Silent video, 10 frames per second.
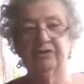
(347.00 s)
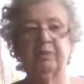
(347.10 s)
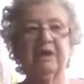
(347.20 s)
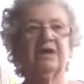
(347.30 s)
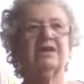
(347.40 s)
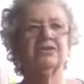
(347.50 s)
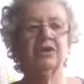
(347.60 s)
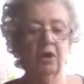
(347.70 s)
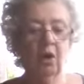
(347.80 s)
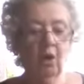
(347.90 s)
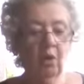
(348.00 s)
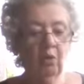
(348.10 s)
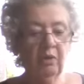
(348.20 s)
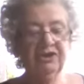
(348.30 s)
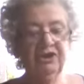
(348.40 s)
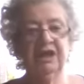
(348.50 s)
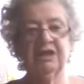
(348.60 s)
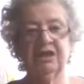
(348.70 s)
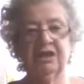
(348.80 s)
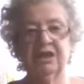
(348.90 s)
because once you get
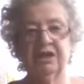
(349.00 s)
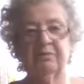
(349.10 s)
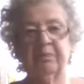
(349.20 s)
the